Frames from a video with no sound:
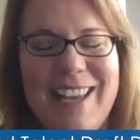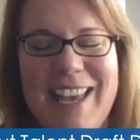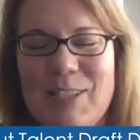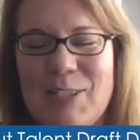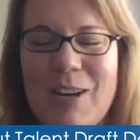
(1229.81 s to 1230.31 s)

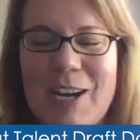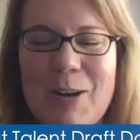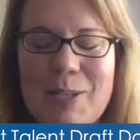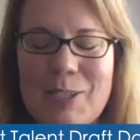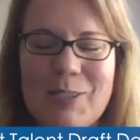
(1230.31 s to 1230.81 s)
And so I
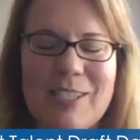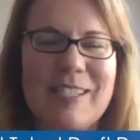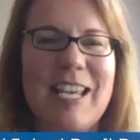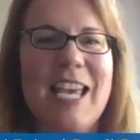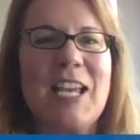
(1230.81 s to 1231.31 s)
always used to
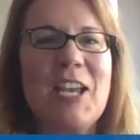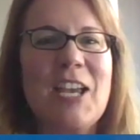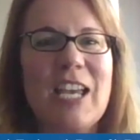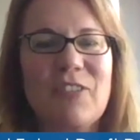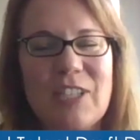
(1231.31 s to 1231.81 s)
say,
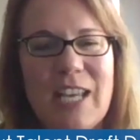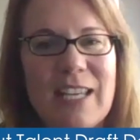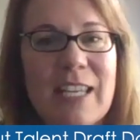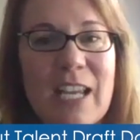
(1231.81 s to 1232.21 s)
if you're taking